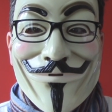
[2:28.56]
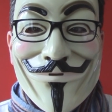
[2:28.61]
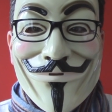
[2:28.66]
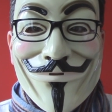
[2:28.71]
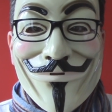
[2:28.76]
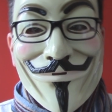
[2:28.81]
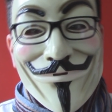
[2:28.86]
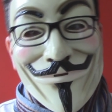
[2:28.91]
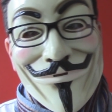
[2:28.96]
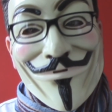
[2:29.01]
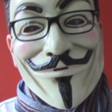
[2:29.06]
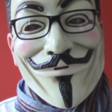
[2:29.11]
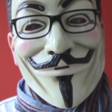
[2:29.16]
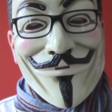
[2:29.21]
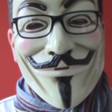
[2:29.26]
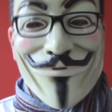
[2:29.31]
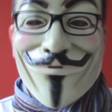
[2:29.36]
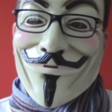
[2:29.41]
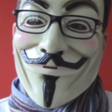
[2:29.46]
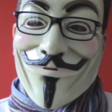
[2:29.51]
America
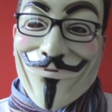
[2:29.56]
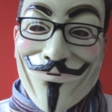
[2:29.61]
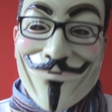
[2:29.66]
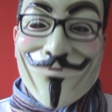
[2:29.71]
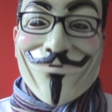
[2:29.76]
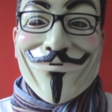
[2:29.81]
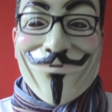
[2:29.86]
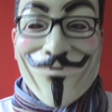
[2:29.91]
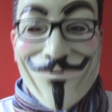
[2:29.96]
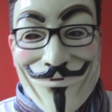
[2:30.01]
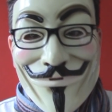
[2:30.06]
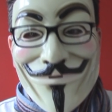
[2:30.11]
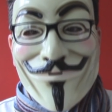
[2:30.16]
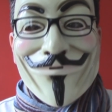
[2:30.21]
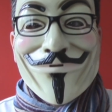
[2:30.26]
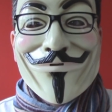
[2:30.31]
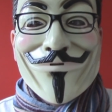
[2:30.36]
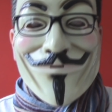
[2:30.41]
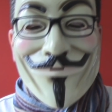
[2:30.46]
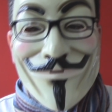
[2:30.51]
clearly wants to
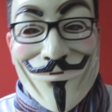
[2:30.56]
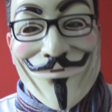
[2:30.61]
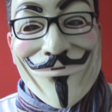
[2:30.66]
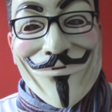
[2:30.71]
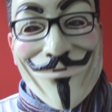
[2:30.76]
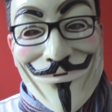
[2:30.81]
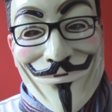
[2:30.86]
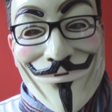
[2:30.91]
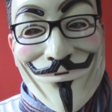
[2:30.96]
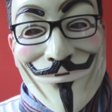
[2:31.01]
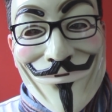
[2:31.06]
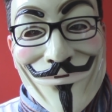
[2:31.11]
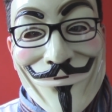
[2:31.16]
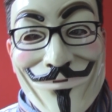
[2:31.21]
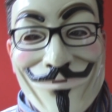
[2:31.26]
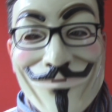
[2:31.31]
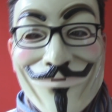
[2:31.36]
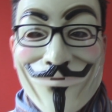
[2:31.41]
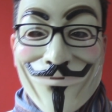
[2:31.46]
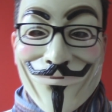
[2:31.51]
escalate the situation.
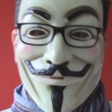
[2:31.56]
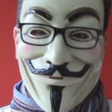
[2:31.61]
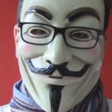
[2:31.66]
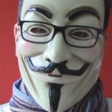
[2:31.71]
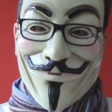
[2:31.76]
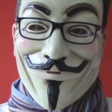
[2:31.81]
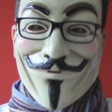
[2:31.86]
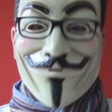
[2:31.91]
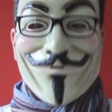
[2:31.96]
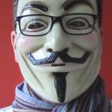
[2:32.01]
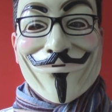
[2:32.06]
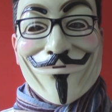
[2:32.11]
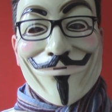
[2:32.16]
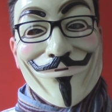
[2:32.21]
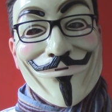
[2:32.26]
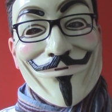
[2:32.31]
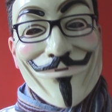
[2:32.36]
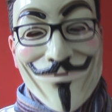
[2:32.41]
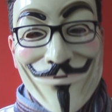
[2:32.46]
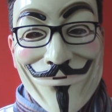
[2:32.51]
Germany think
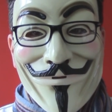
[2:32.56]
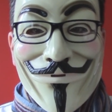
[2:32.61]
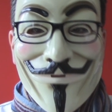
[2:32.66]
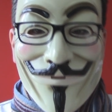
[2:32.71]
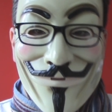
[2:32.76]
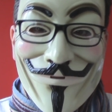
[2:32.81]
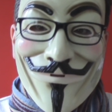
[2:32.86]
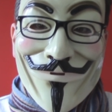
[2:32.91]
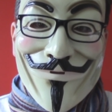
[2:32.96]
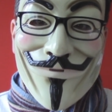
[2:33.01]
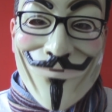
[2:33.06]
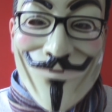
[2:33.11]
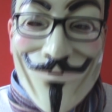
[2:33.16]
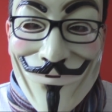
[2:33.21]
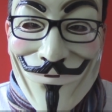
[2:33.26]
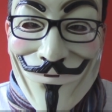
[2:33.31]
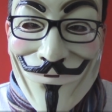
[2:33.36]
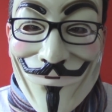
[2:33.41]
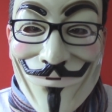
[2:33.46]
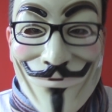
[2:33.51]
that's the wrong thing to
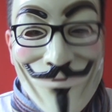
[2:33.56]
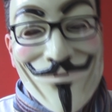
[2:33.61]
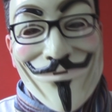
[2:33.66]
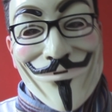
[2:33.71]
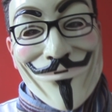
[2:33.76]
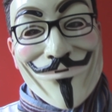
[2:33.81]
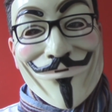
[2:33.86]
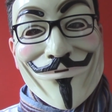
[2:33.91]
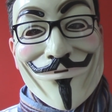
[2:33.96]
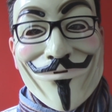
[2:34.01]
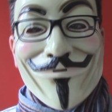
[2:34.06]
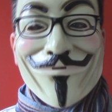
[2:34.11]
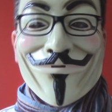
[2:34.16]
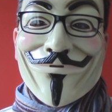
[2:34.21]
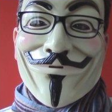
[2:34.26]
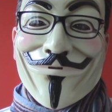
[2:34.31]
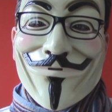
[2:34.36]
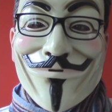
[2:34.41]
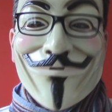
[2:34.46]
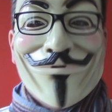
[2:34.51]
do because they
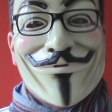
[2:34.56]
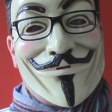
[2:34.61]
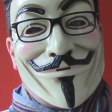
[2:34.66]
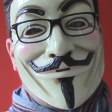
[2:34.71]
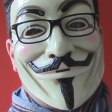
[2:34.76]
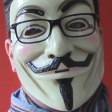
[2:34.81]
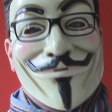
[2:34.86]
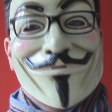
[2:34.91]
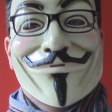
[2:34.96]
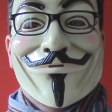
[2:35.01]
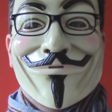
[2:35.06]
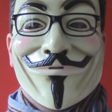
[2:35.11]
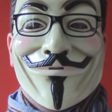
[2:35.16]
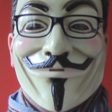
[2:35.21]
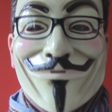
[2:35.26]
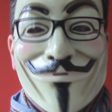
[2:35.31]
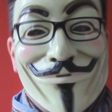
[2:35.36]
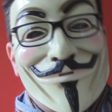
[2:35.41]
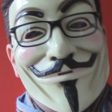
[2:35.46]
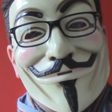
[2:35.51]
get, I think it's,
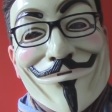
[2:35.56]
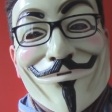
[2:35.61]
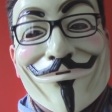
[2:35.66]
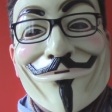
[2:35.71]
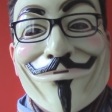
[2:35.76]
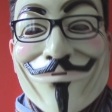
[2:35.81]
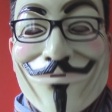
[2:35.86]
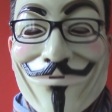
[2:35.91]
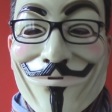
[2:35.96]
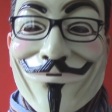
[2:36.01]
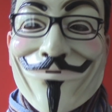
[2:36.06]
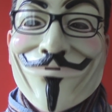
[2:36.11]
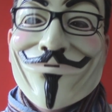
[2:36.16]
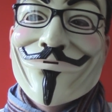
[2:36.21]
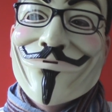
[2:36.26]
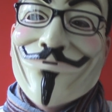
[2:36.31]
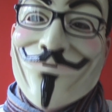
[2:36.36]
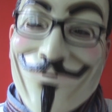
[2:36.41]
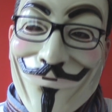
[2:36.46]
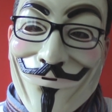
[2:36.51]
over 50%
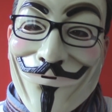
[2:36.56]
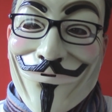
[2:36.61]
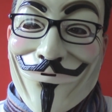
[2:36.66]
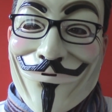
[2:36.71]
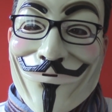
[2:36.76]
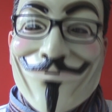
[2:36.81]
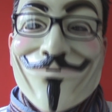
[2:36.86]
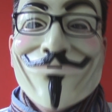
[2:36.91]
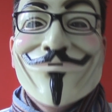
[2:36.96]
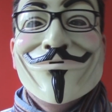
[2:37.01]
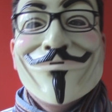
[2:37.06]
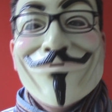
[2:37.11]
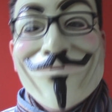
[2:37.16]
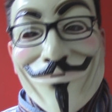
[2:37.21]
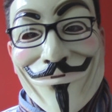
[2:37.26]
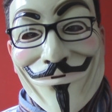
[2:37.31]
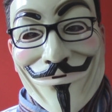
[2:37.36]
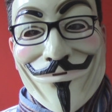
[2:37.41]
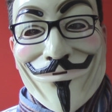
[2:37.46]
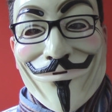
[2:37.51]
of their energy
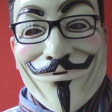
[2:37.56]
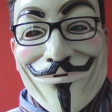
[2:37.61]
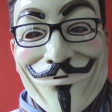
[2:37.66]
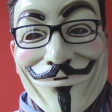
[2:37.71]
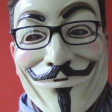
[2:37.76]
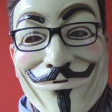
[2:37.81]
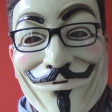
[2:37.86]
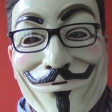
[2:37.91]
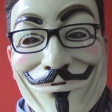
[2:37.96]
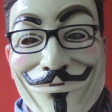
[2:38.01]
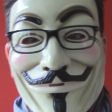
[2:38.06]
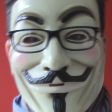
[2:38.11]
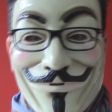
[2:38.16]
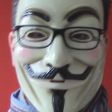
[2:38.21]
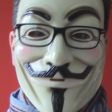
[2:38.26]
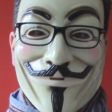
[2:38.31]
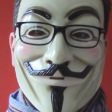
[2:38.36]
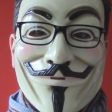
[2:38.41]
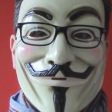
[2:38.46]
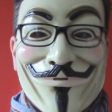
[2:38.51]
from Russia.
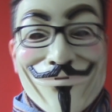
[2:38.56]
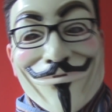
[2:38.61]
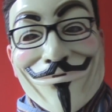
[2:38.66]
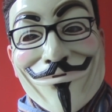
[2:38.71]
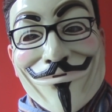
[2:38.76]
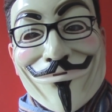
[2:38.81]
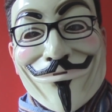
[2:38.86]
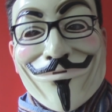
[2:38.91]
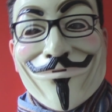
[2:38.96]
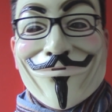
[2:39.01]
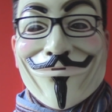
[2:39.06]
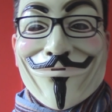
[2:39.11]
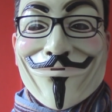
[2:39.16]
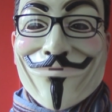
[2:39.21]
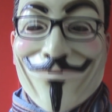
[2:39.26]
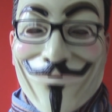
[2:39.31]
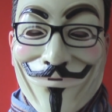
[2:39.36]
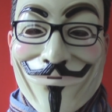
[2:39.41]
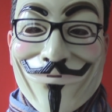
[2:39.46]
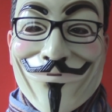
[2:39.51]
France look like they want
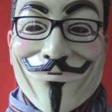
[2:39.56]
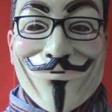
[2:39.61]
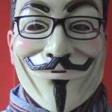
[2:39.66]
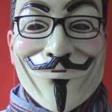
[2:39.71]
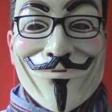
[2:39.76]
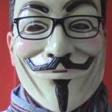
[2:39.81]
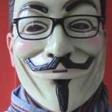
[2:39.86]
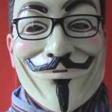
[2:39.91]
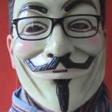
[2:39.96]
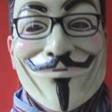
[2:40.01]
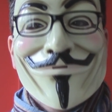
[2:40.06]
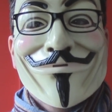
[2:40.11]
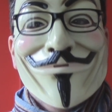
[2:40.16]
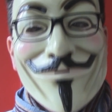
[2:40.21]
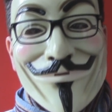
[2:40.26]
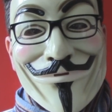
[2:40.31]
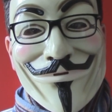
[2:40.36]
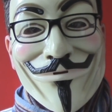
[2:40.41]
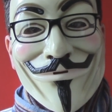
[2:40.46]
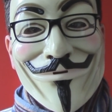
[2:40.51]
to move closer to
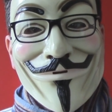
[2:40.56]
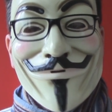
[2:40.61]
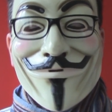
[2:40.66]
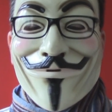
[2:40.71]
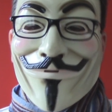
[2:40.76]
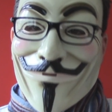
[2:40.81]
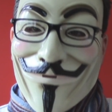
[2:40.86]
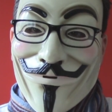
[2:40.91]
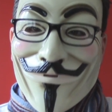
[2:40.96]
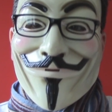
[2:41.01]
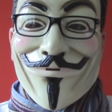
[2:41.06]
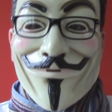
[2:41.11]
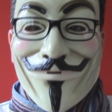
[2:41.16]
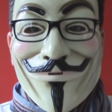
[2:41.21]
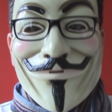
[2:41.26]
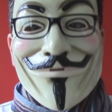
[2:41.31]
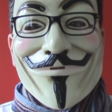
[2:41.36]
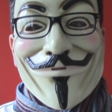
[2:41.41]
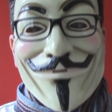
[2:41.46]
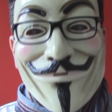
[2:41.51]
Russia and further
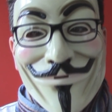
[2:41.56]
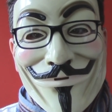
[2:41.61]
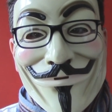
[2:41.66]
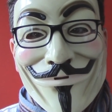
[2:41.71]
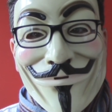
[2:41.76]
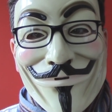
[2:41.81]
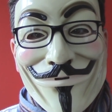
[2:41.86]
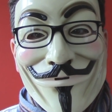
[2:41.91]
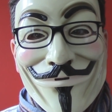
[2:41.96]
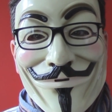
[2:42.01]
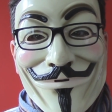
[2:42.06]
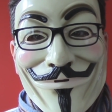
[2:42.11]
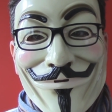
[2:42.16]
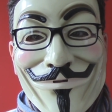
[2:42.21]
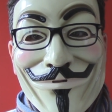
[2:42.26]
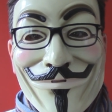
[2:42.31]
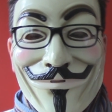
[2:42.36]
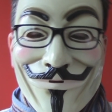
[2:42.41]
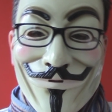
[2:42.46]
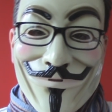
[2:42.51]
away from the Americans.
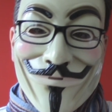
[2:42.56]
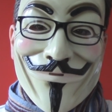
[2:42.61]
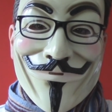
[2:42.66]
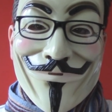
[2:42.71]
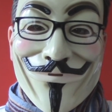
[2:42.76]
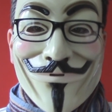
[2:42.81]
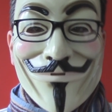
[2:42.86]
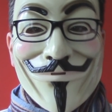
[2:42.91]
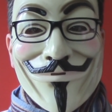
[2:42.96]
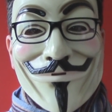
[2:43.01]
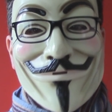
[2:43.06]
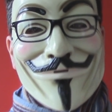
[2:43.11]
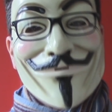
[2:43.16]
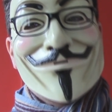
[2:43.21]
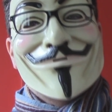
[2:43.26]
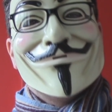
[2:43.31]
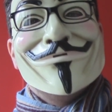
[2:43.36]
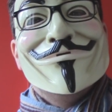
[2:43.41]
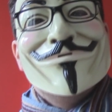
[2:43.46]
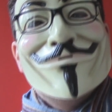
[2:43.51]
And now
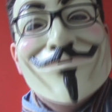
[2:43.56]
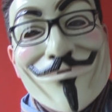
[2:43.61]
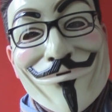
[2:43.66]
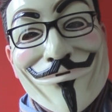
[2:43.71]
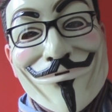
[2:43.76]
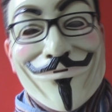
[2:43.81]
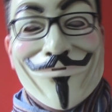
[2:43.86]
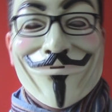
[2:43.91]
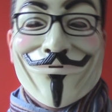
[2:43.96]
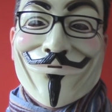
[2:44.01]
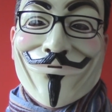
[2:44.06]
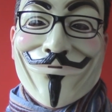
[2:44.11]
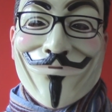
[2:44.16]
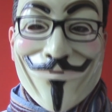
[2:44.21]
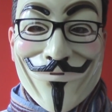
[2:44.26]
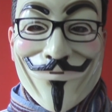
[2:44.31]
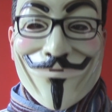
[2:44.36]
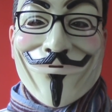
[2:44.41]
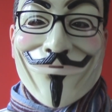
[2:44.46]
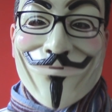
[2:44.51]
Cyprus clearly want to
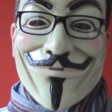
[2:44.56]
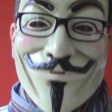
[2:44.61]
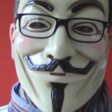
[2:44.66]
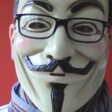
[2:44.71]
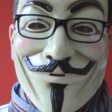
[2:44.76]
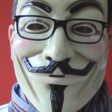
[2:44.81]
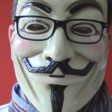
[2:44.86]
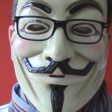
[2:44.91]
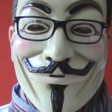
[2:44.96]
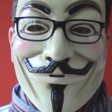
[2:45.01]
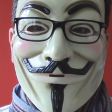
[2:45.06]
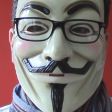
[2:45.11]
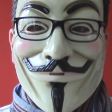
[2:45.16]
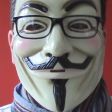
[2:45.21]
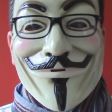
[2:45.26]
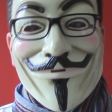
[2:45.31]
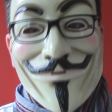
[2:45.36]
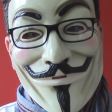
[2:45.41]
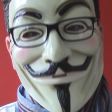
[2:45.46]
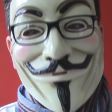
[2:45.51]
cozy up to Russia,
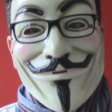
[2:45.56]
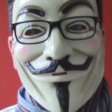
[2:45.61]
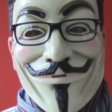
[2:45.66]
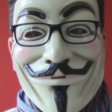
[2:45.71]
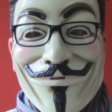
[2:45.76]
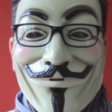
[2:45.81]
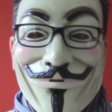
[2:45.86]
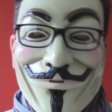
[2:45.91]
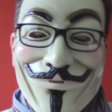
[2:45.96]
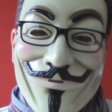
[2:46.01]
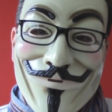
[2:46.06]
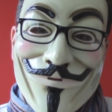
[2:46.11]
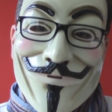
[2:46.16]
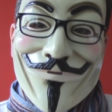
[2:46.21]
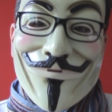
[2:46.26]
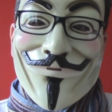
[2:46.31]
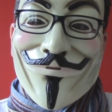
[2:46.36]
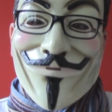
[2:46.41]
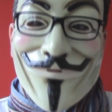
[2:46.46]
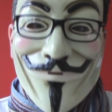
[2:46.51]
offering them
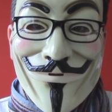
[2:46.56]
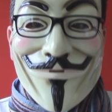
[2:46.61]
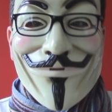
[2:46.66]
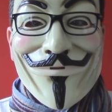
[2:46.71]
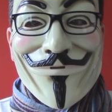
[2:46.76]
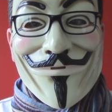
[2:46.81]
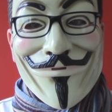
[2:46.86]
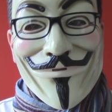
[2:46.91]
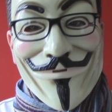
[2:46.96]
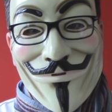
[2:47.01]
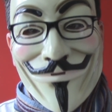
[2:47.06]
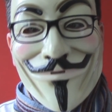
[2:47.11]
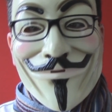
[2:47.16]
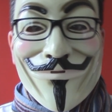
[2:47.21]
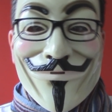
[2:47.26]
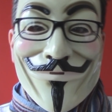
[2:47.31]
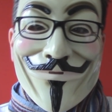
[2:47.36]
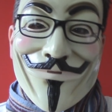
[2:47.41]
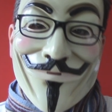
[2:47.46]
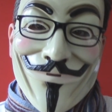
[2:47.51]
access to their country for
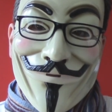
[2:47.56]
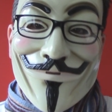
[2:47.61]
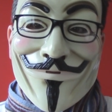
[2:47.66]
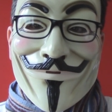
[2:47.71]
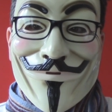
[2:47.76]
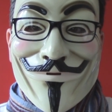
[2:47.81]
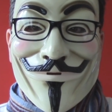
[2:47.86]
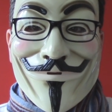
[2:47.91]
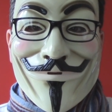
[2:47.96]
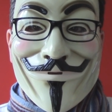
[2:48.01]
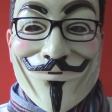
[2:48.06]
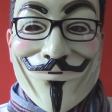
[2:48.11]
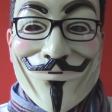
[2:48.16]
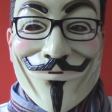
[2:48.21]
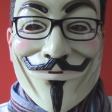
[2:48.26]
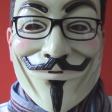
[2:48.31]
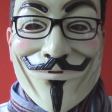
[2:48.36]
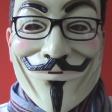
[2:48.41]
military purposes.